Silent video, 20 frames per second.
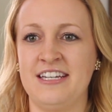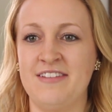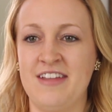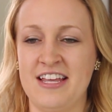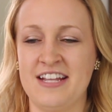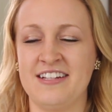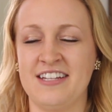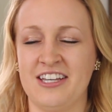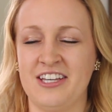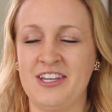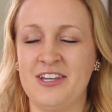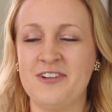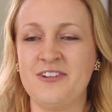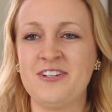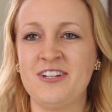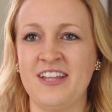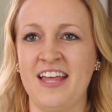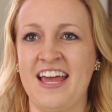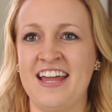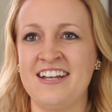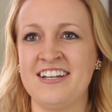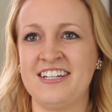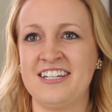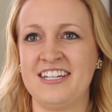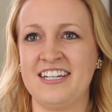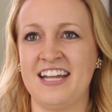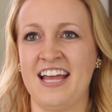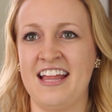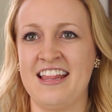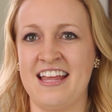eats a huge
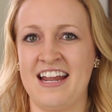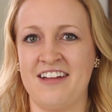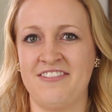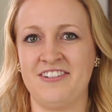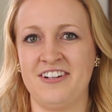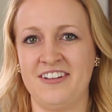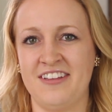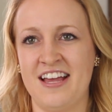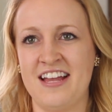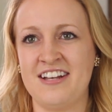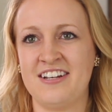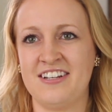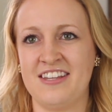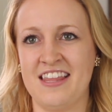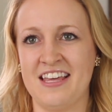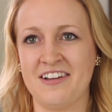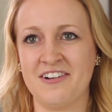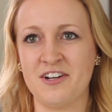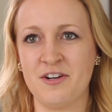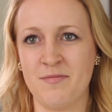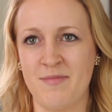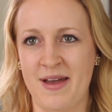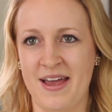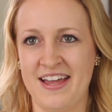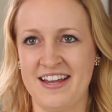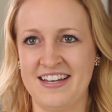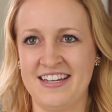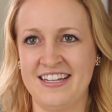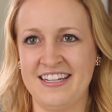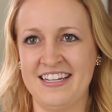lunch, and then after lunch they go to
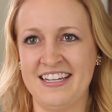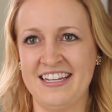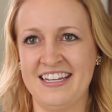bed